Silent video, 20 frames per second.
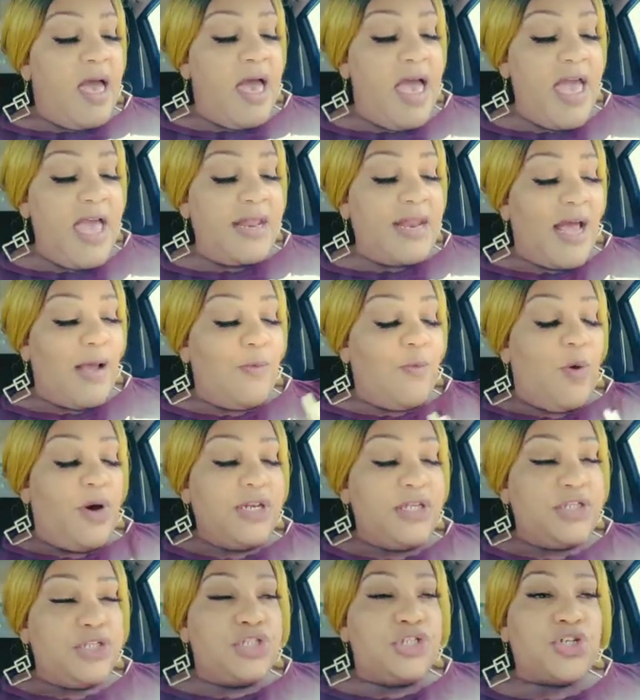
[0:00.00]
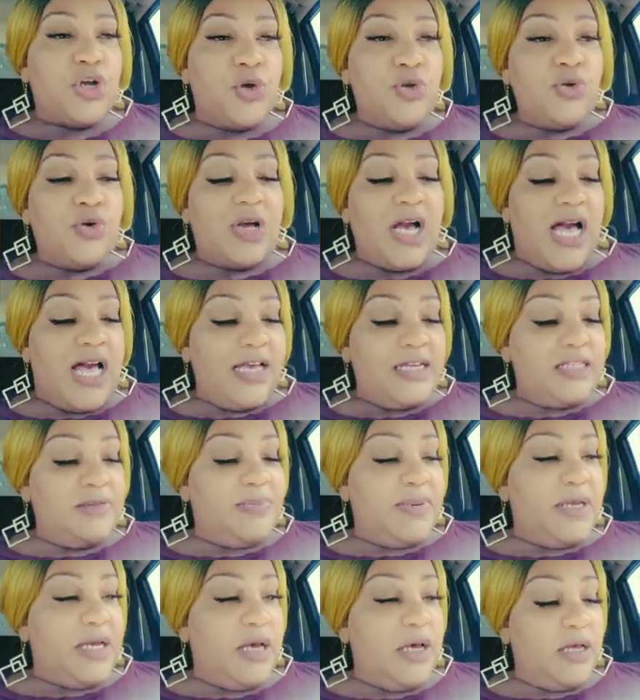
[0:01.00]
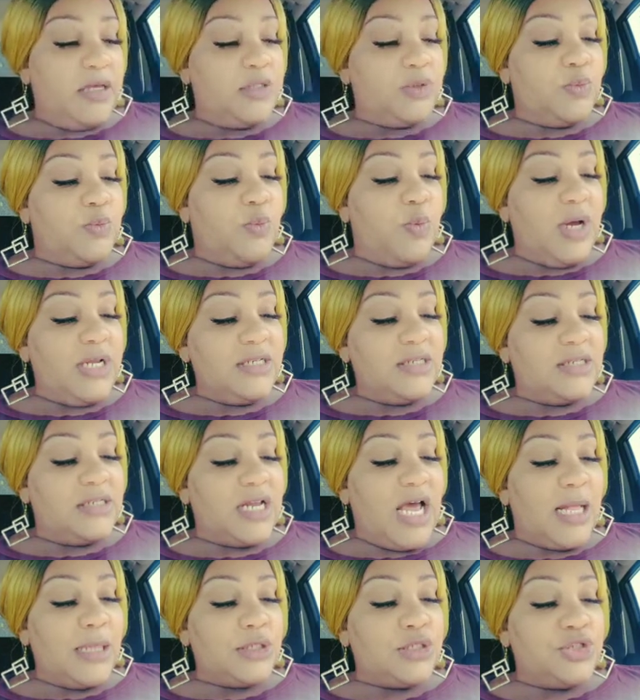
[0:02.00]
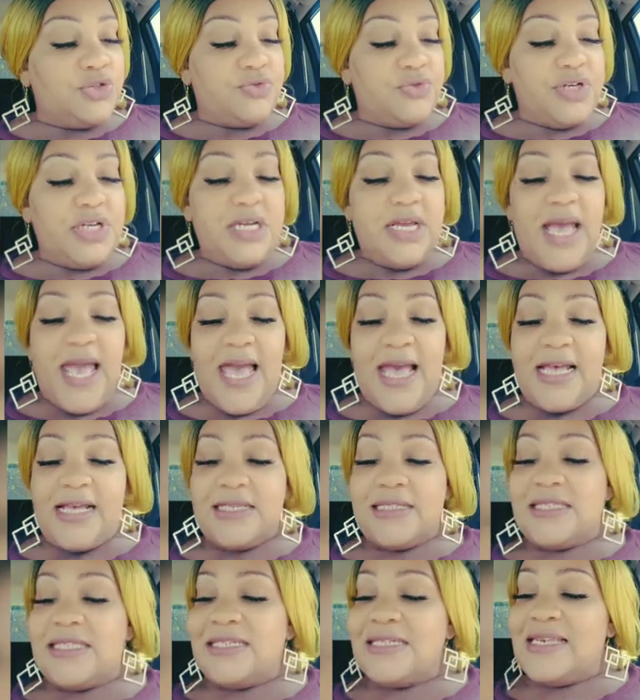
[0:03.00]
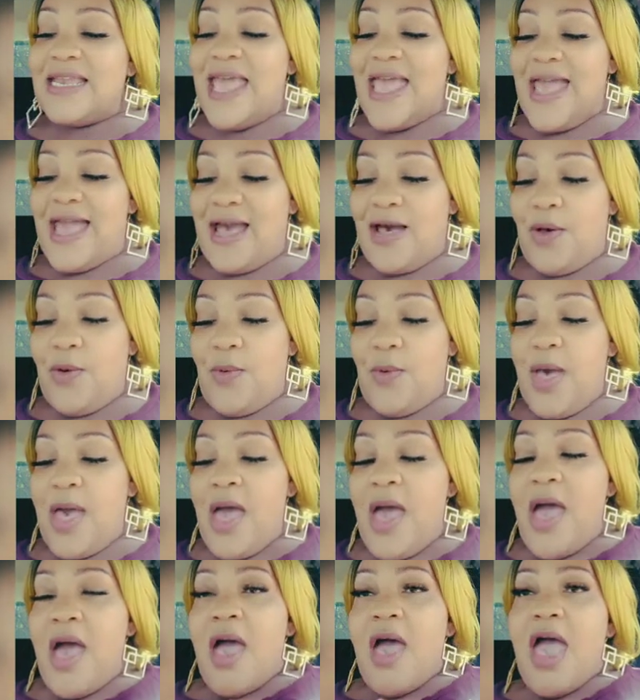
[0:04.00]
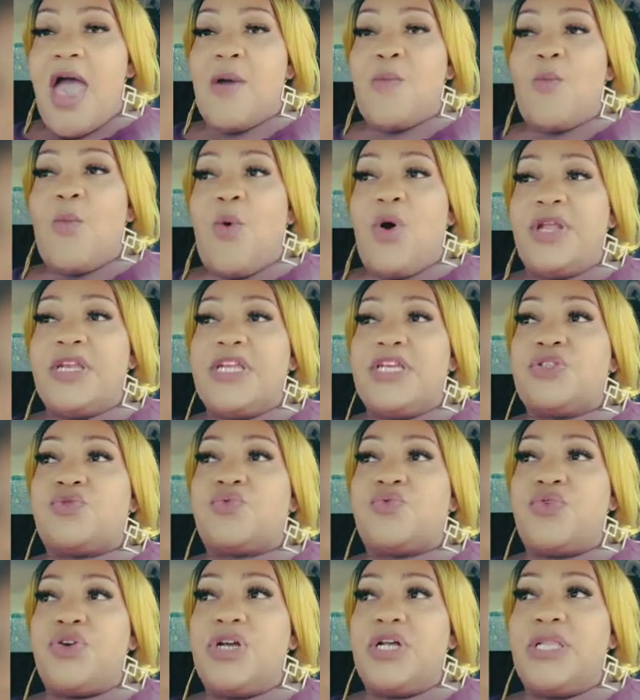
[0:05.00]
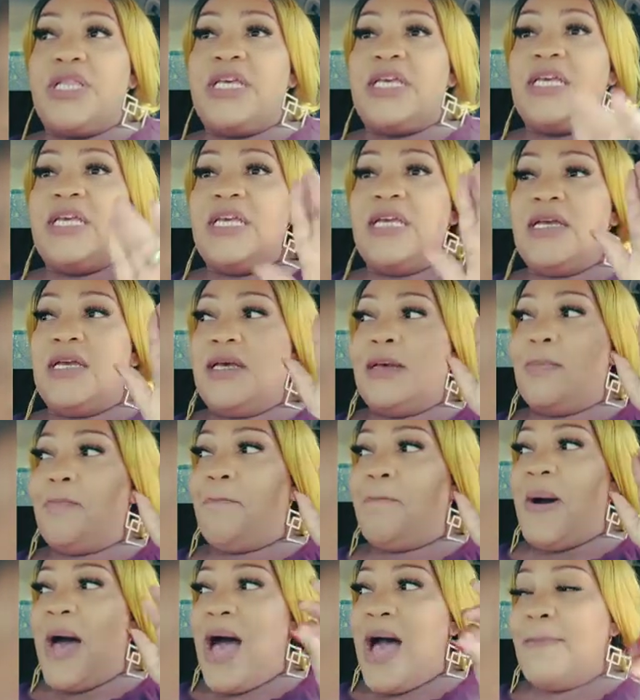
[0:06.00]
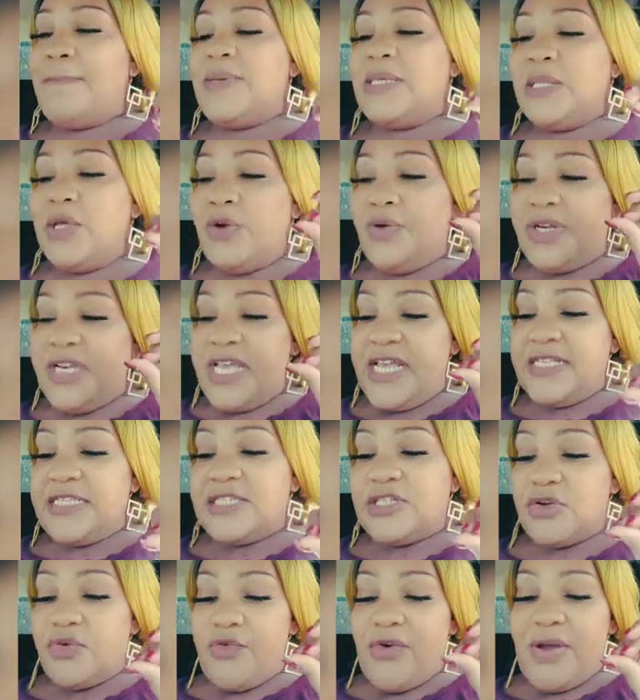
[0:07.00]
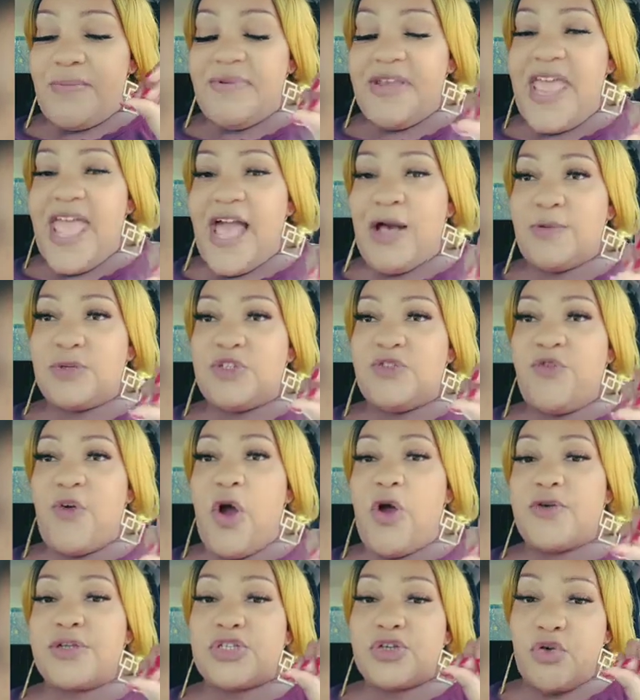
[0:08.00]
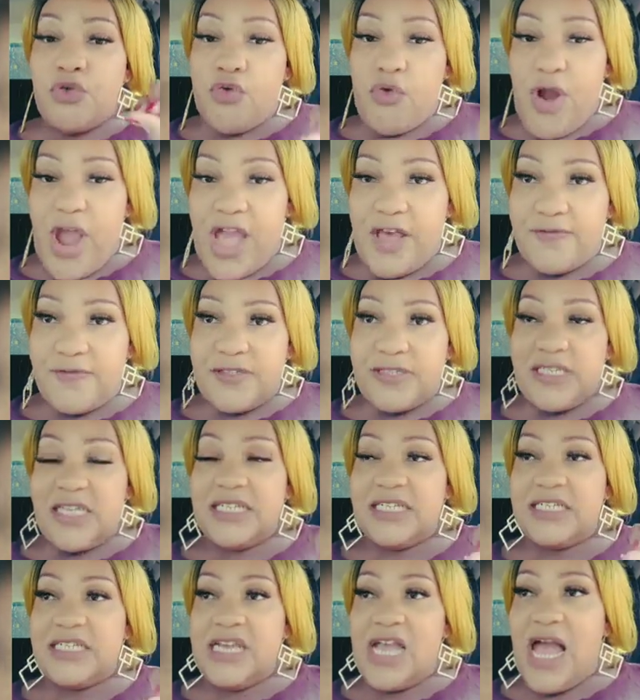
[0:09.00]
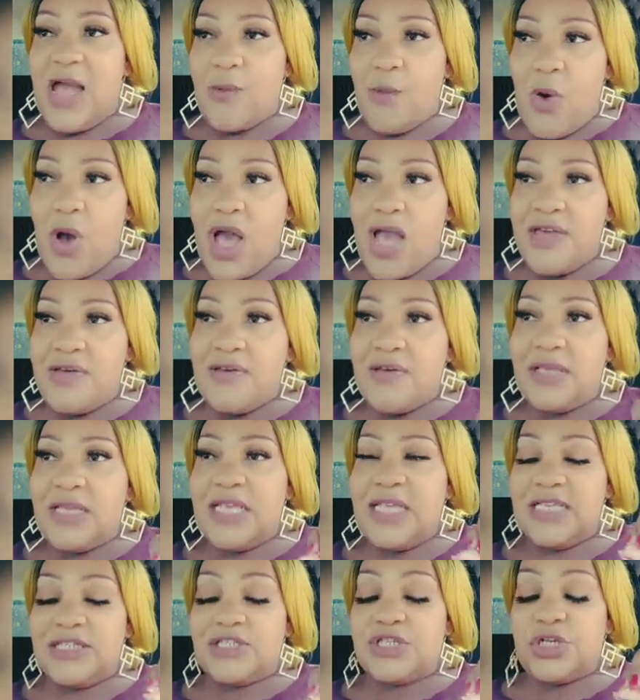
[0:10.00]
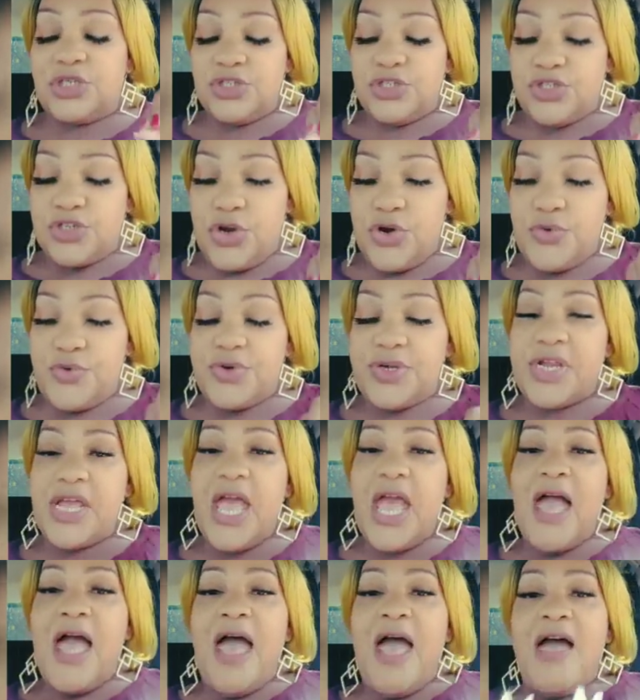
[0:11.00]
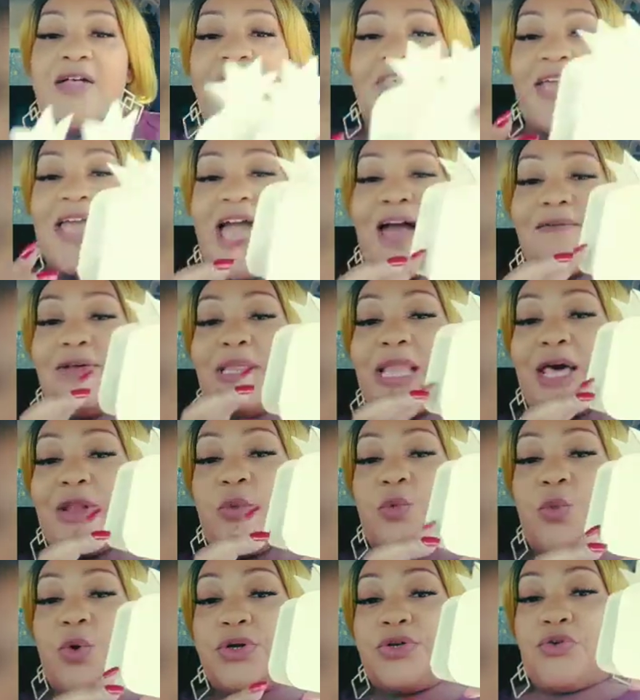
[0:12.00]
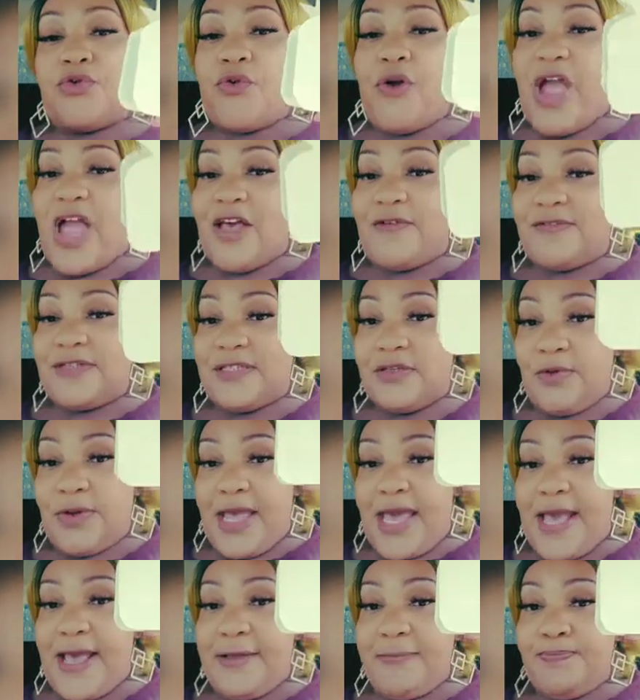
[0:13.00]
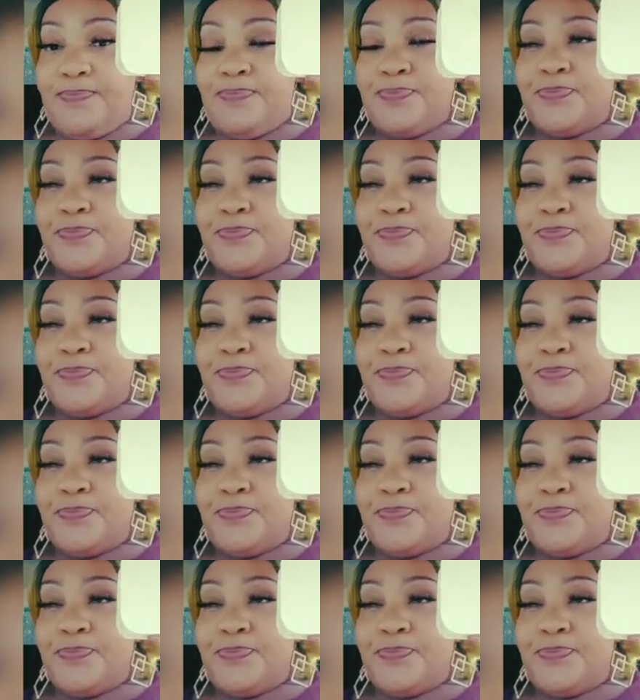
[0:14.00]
And I wanted to show you guys, because what Dollar Tree has now and what is really popular on Instagram now as far as crafts and DIY is concerned, they have a lot of wood crafts, okay?